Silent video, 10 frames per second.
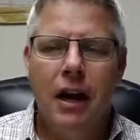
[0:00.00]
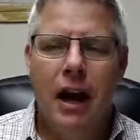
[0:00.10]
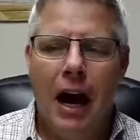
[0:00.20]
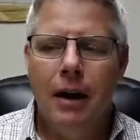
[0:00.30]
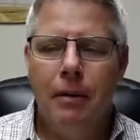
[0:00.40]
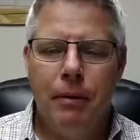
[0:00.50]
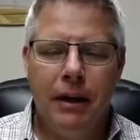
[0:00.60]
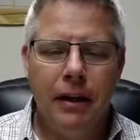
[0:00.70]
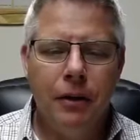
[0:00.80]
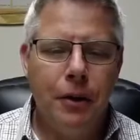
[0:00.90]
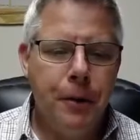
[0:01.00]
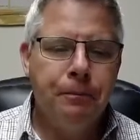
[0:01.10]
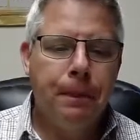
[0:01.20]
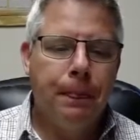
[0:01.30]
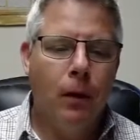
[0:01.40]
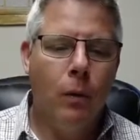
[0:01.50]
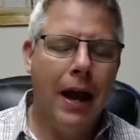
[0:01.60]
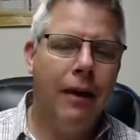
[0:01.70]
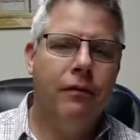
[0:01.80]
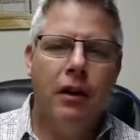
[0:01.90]
But here we
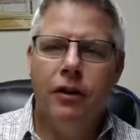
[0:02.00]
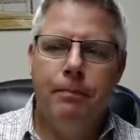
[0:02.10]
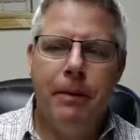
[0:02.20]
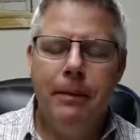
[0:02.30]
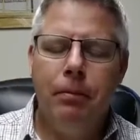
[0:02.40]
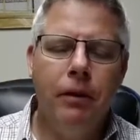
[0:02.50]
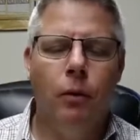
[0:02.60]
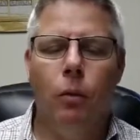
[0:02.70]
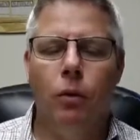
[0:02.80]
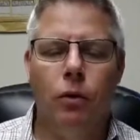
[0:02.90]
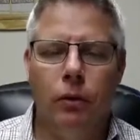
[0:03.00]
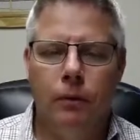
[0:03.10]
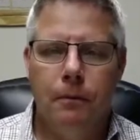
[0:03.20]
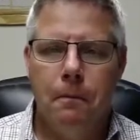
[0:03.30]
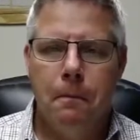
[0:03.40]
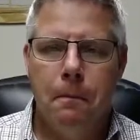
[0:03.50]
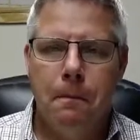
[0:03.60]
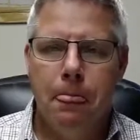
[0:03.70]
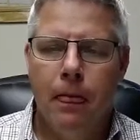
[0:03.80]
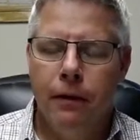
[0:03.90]
have the people of the world.
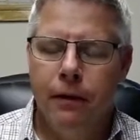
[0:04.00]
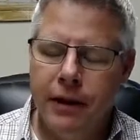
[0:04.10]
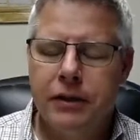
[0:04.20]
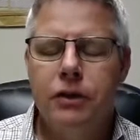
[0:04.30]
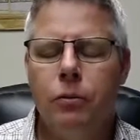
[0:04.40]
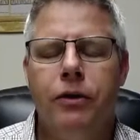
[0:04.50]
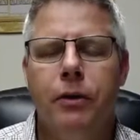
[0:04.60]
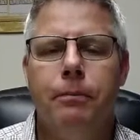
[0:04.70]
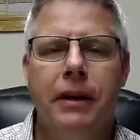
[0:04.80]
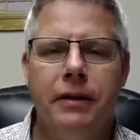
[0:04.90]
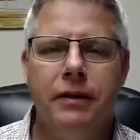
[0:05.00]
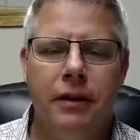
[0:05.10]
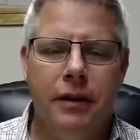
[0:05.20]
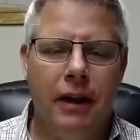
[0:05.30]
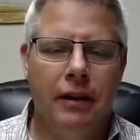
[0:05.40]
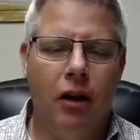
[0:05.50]
This is what the beast and the